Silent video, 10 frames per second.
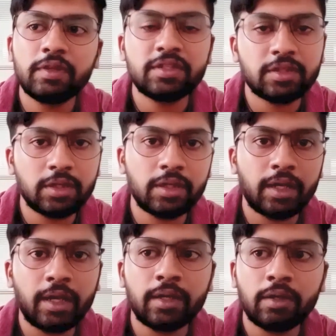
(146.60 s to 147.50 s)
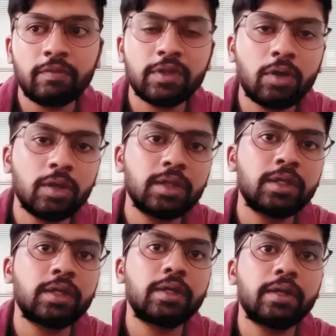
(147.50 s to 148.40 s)
sir and with all
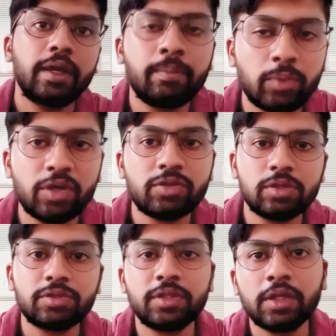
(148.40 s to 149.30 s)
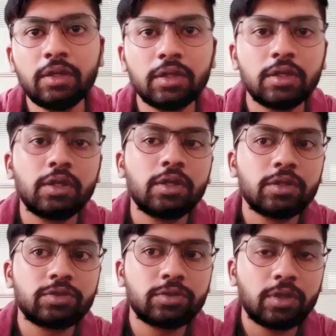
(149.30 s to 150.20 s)
the employees also here.
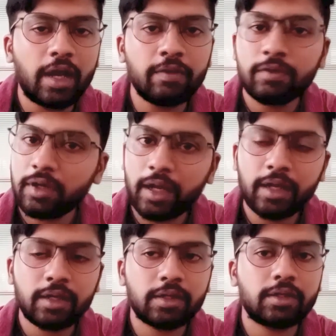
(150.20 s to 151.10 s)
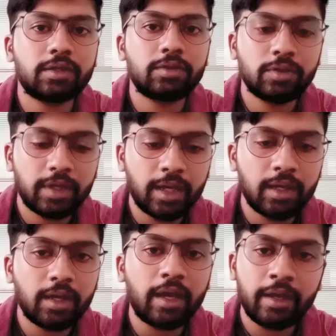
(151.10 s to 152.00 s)
So I would like to
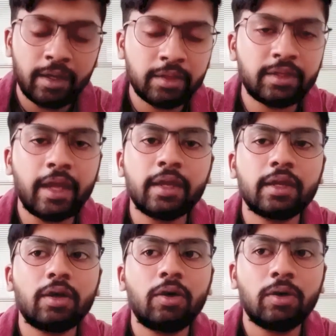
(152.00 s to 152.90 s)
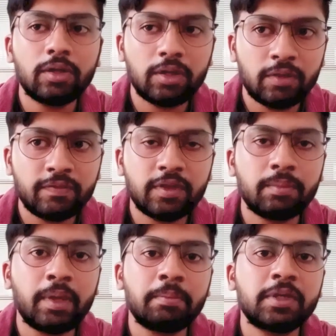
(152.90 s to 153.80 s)
tell and thank all of the
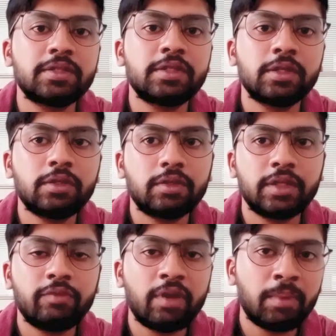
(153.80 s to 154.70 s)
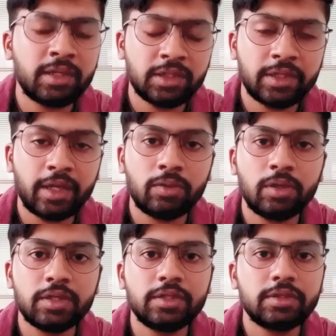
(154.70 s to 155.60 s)
members here in Webasha
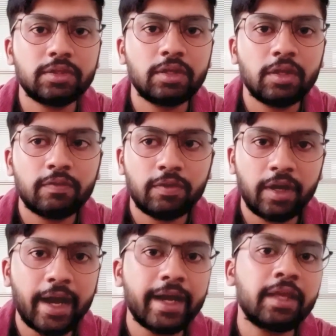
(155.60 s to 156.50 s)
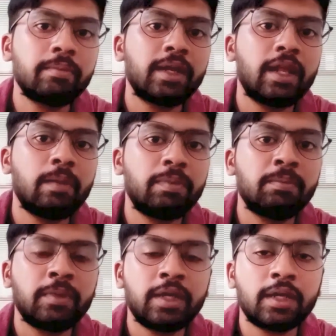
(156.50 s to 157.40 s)
Technologies for guiding me and
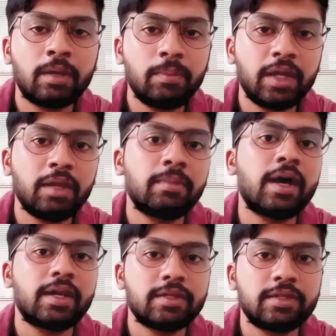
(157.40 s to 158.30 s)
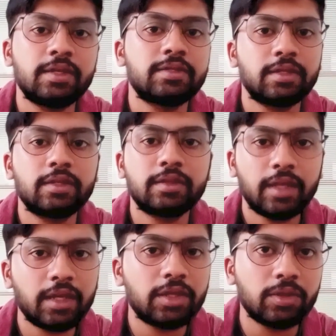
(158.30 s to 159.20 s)
helping me in completing my RHCSA.
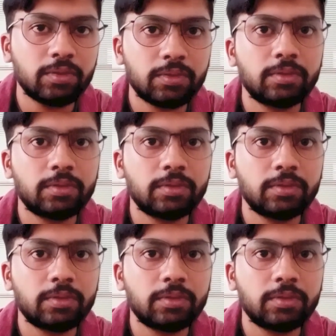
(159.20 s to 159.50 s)
Thank you.